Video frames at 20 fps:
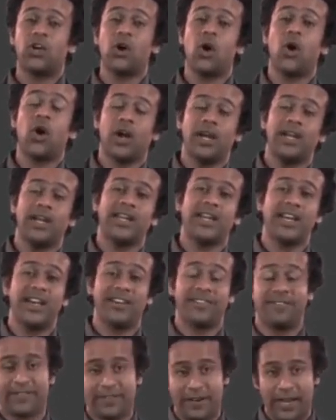called
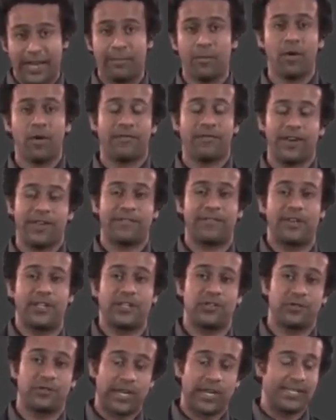a frame of
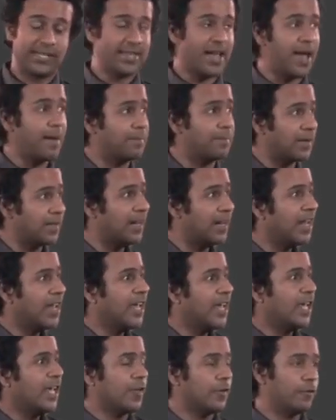reference. For example,
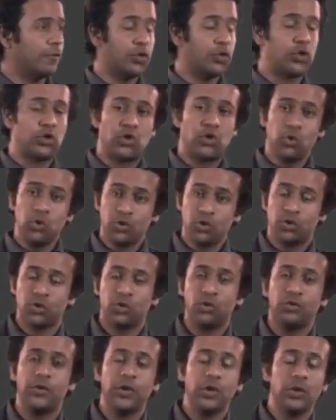if you choose
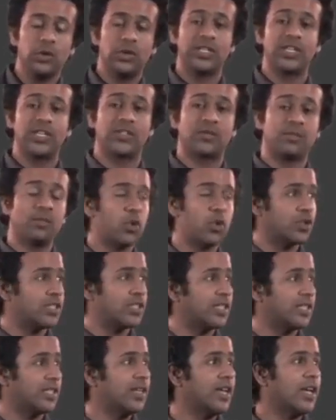to view this
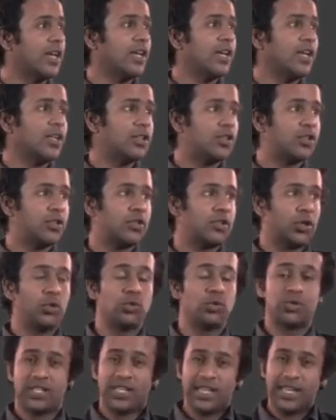motion
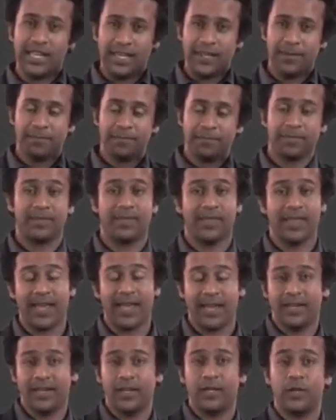through C,
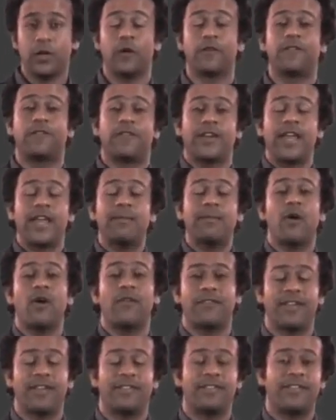then your frame
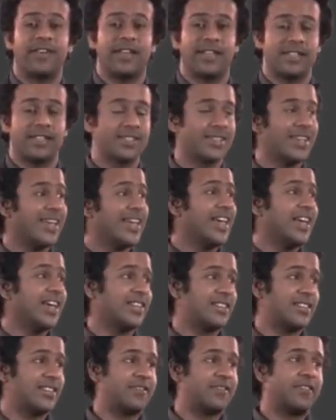of reference
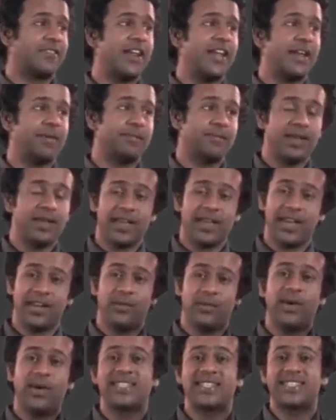is the frame
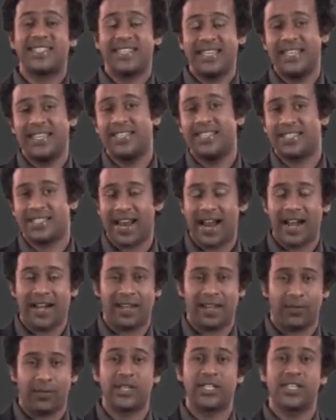in which C is
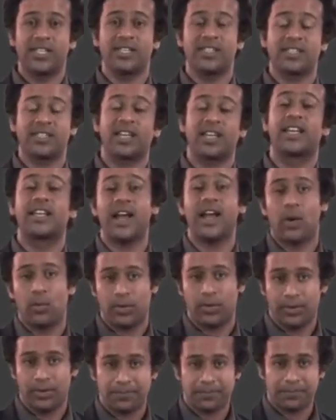standing, which is the ground.